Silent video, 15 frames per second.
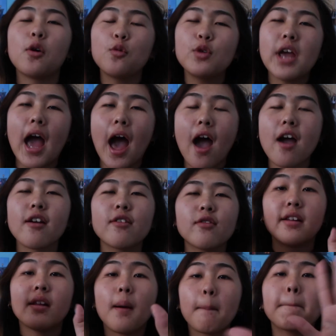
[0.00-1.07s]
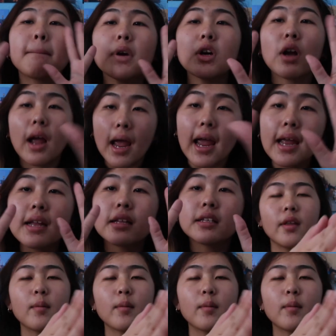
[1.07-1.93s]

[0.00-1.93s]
we have number 8.